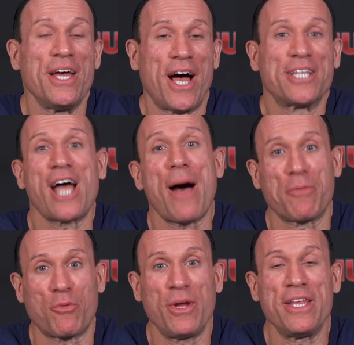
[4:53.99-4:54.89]
a
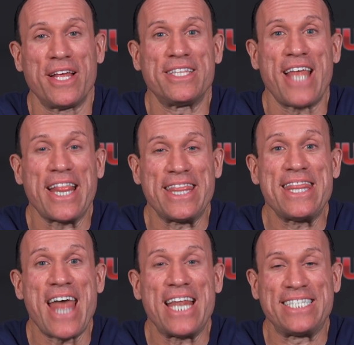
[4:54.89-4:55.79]
top three that, that,
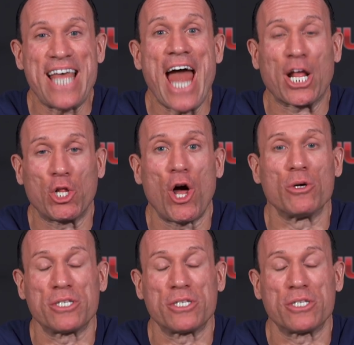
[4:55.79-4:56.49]
that is that close.